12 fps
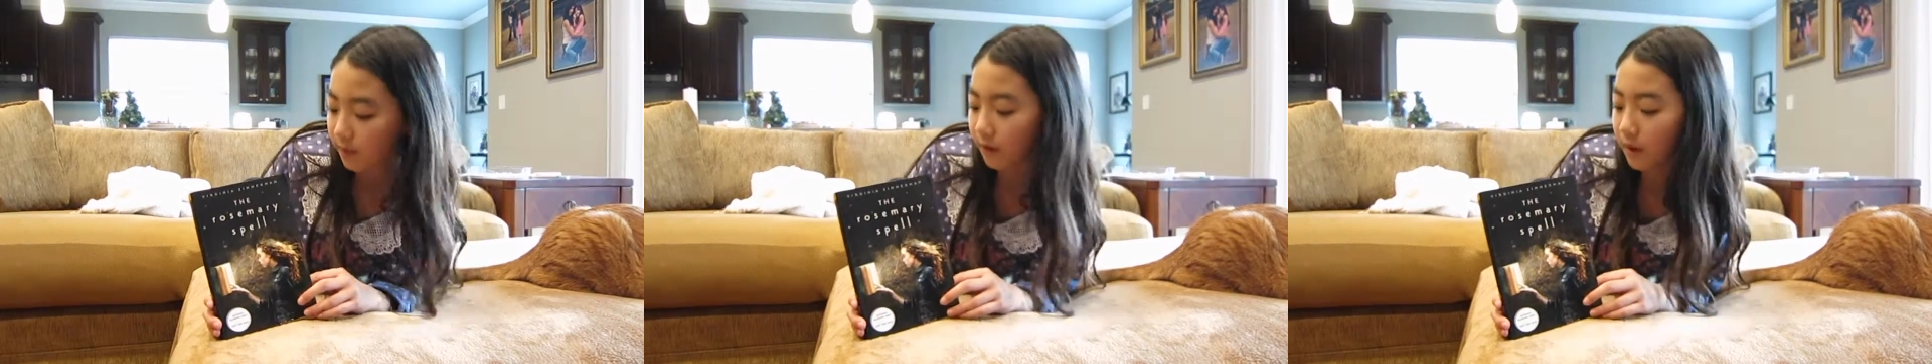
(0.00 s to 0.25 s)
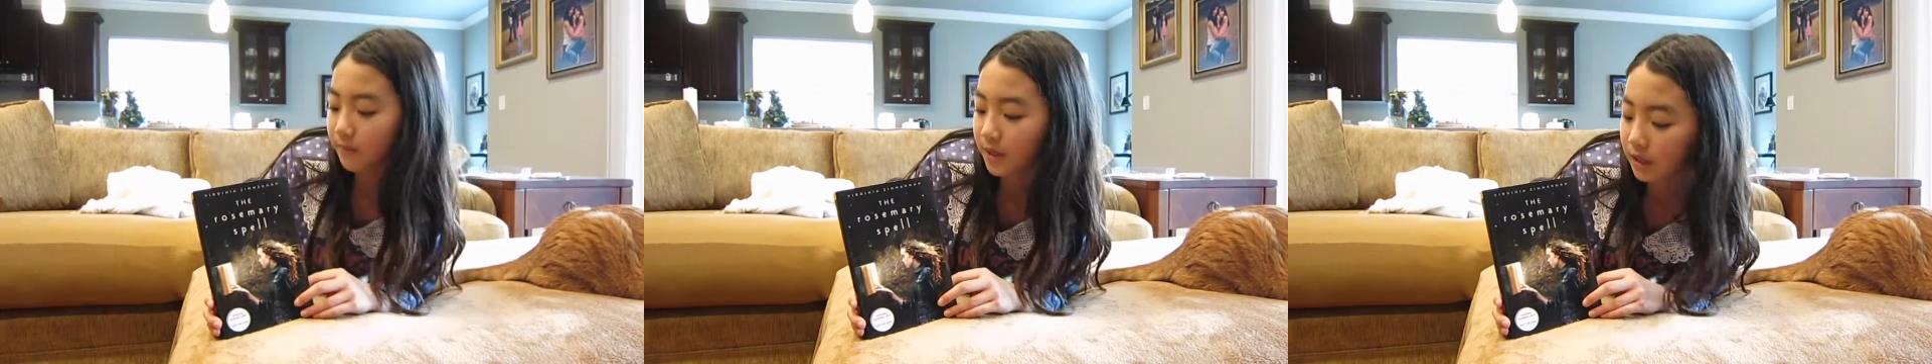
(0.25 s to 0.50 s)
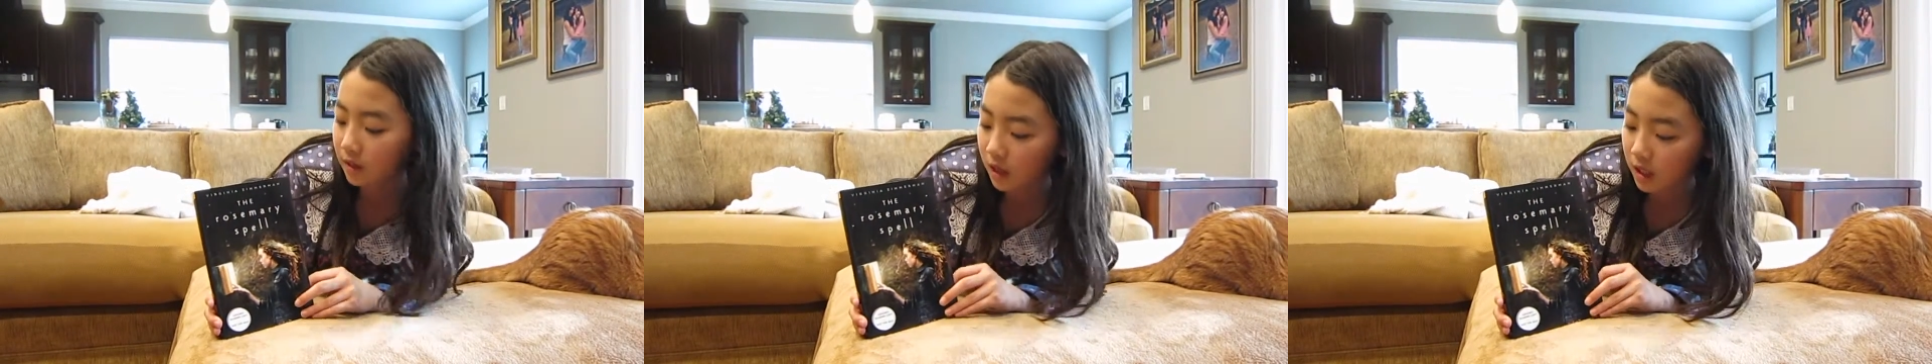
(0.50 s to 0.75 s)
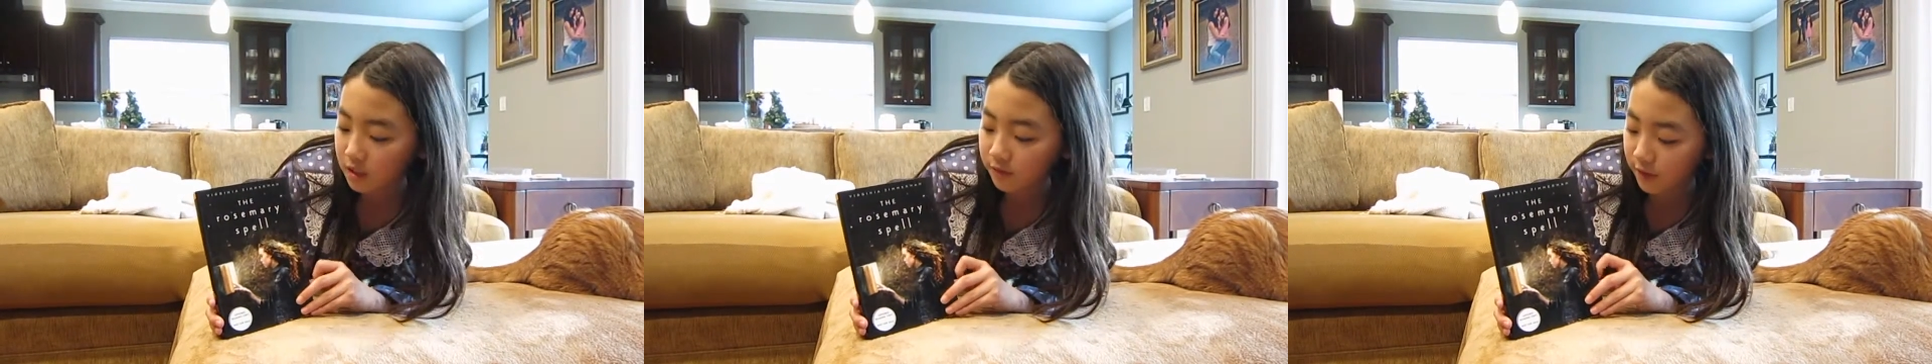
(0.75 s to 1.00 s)
from being
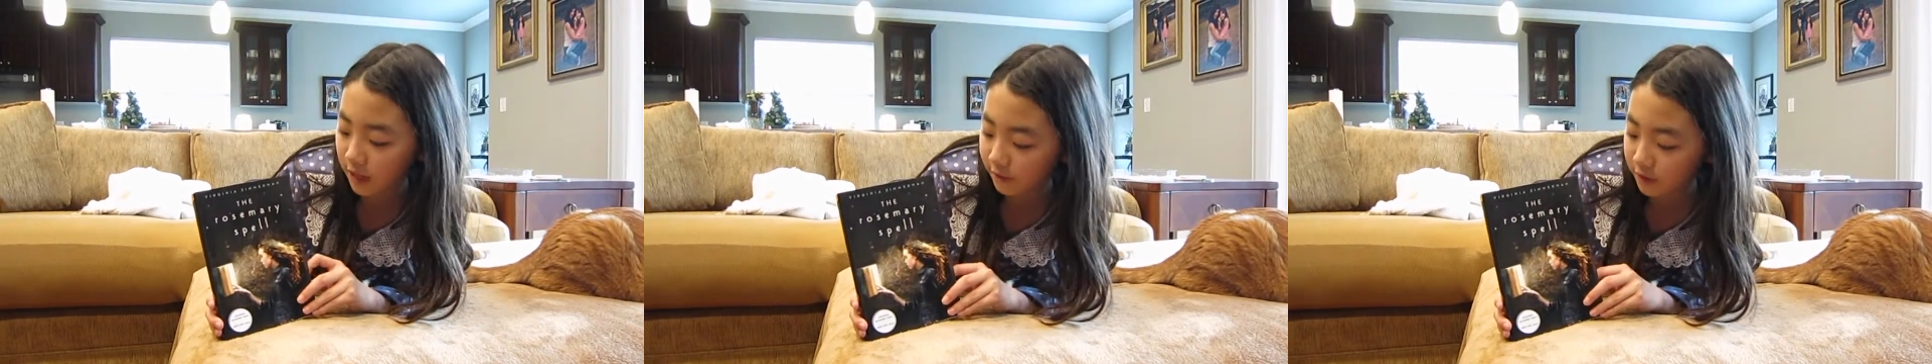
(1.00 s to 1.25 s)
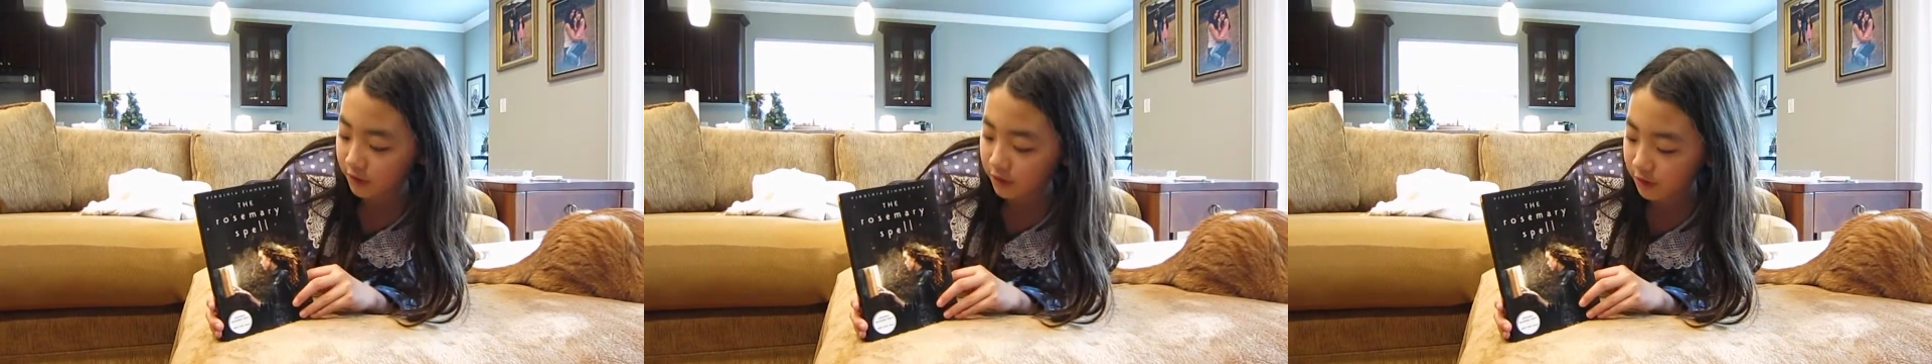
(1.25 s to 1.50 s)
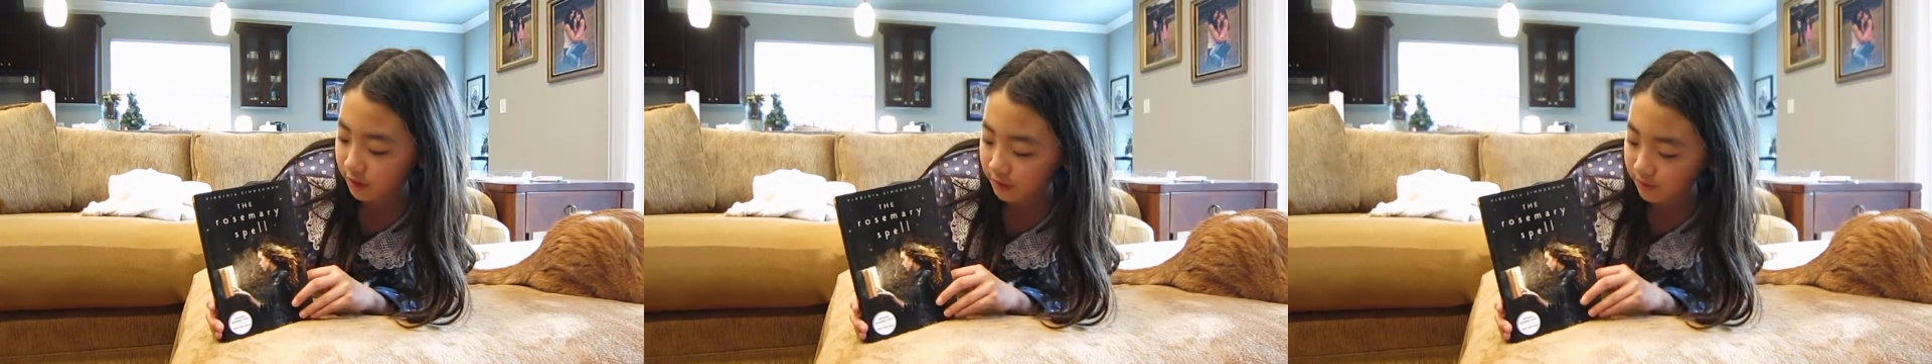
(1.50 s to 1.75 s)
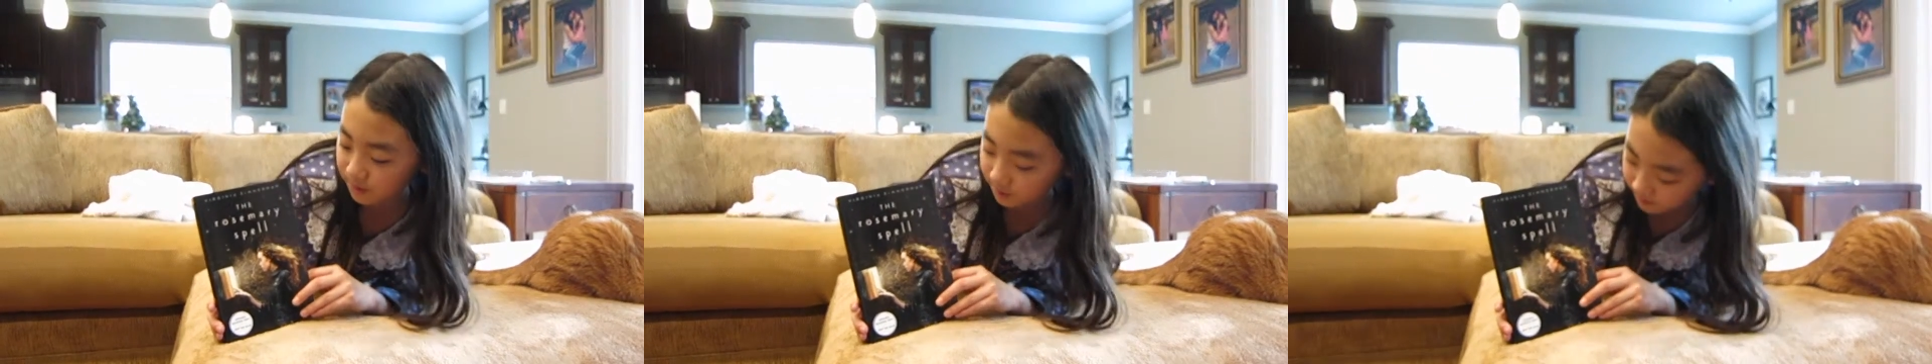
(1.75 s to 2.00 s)
lost forever in their